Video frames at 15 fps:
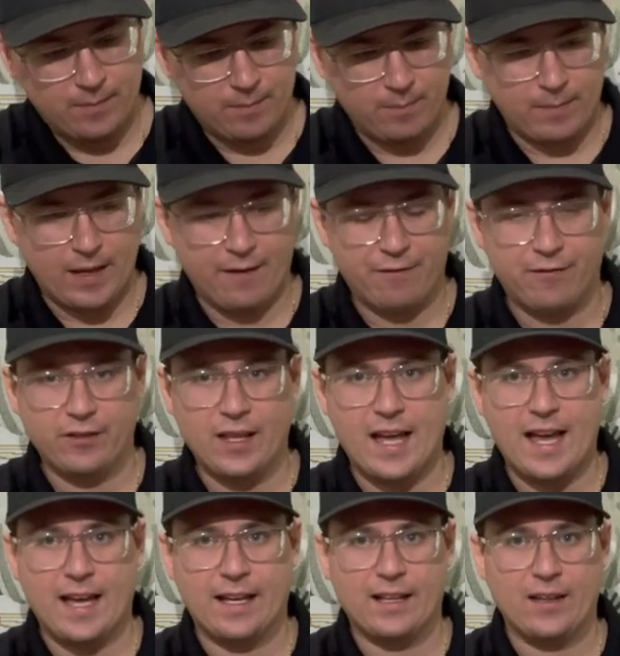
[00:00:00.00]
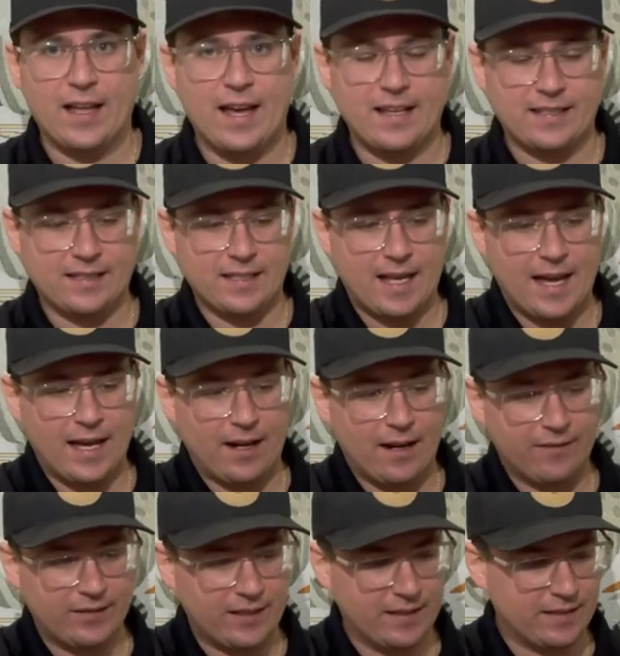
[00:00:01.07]
my flat glass slide
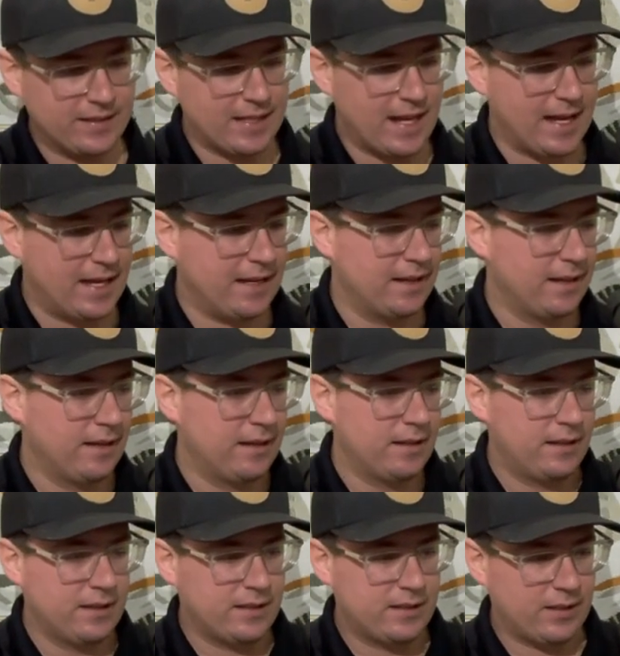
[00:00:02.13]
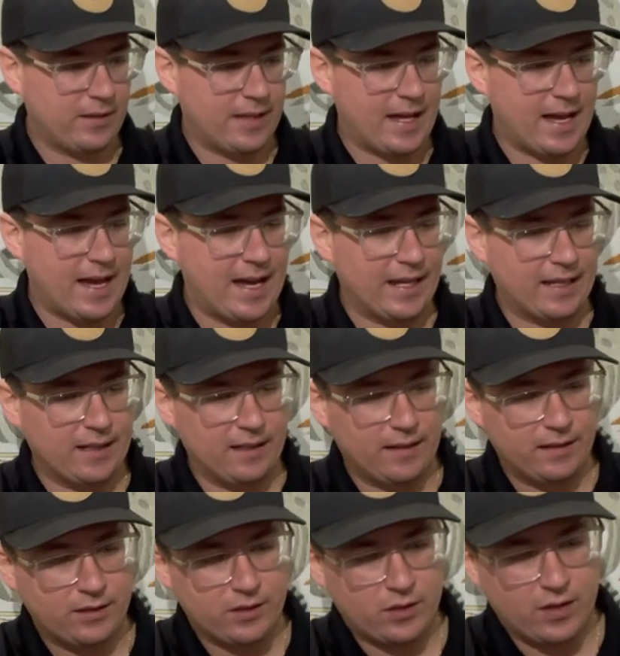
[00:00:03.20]
off to the side so that I
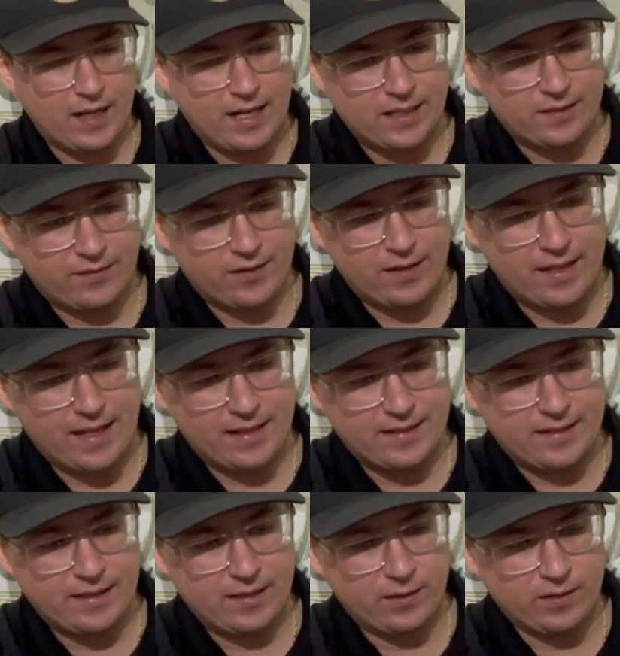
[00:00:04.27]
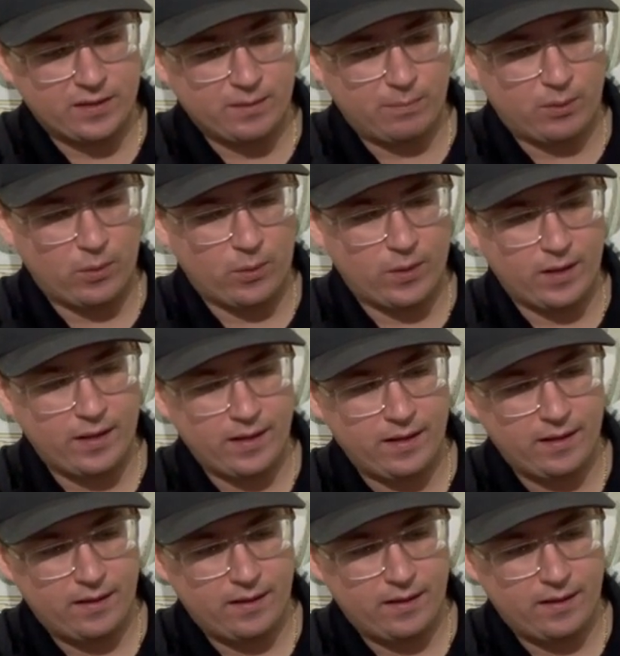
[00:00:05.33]
can transfer that single spore